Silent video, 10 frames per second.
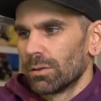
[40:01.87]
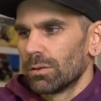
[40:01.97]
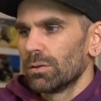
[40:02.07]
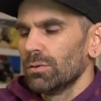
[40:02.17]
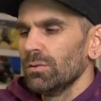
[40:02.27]

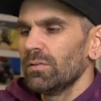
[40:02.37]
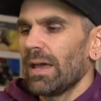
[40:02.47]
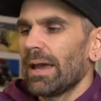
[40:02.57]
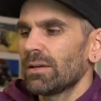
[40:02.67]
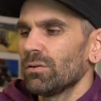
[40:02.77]
Lose
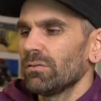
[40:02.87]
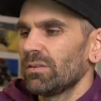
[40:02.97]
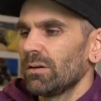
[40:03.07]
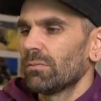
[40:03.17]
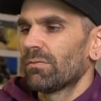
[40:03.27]

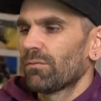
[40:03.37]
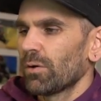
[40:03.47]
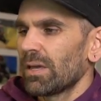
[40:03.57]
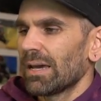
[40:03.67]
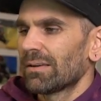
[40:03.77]
accuracy with
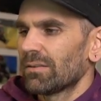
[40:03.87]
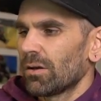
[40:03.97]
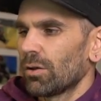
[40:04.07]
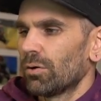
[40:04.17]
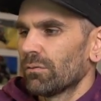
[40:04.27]
Freak
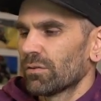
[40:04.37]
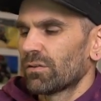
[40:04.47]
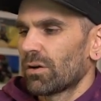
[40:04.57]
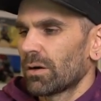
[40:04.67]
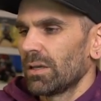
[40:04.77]
XL over
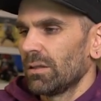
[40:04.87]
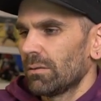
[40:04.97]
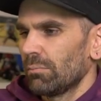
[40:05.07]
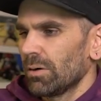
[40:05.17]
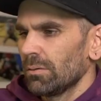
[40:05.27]
stock ether
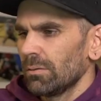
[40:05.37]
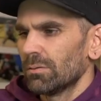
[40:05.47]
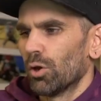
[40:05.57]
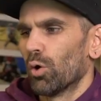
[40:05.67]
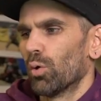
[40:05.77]
barrel?
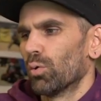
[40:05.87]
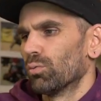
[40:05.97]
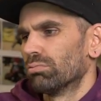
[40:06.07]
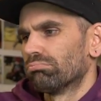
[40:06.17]
No.